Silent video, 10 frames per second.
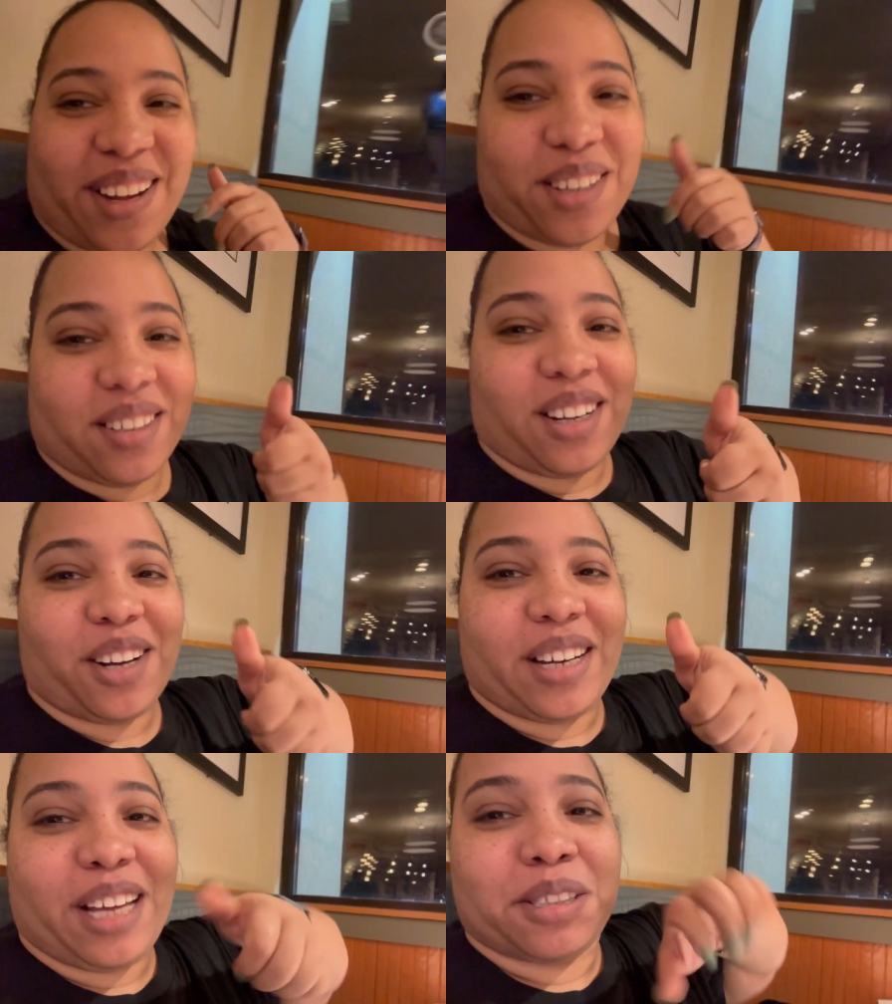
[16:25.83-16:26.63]
her, her
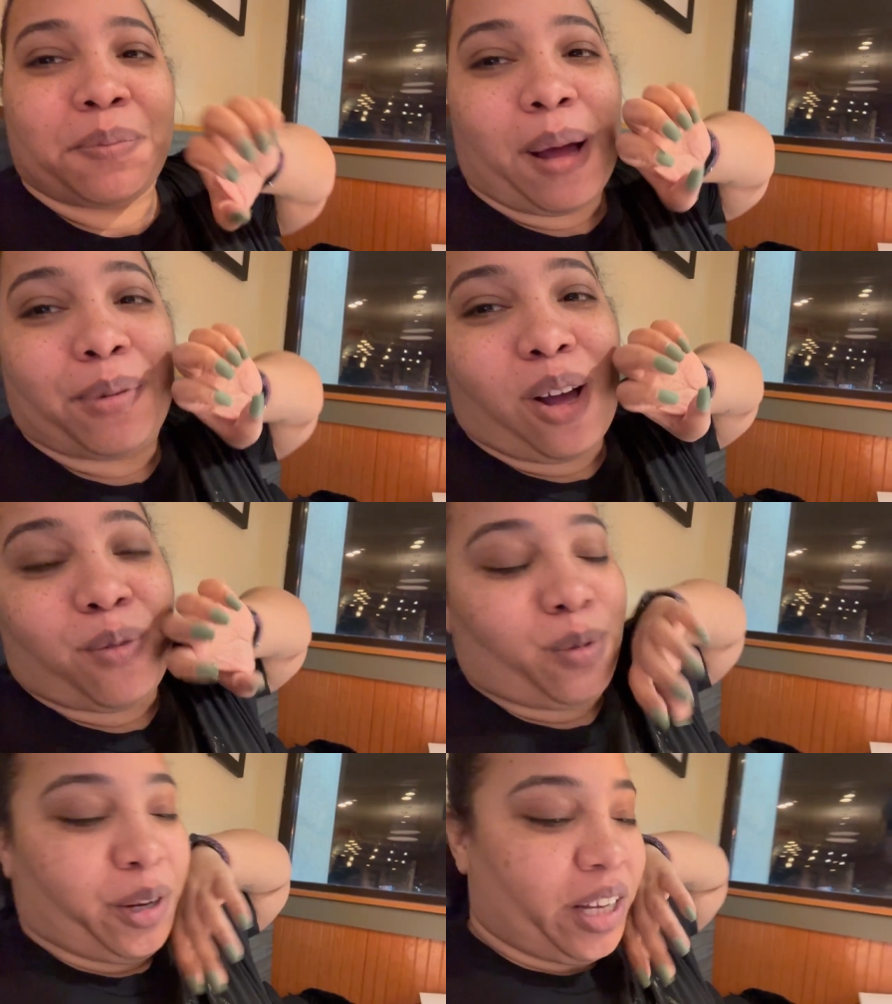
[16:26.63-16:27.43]
nails popped off
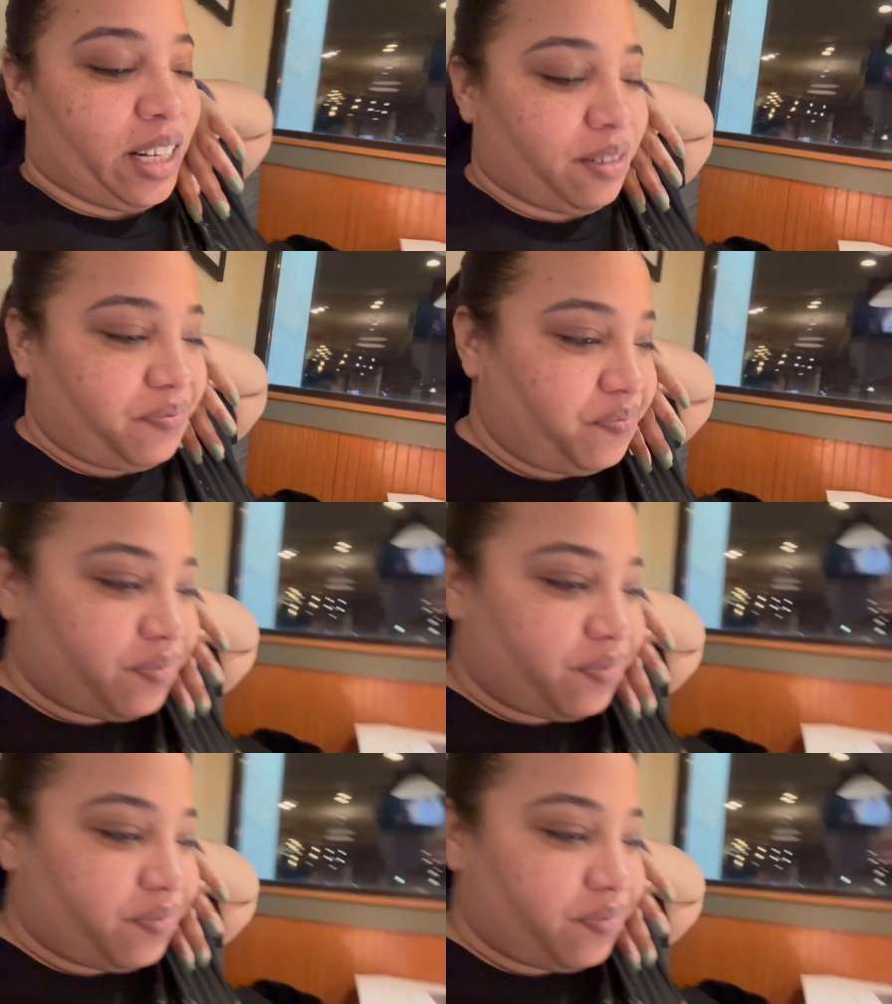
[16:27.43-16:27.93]
when we were eating.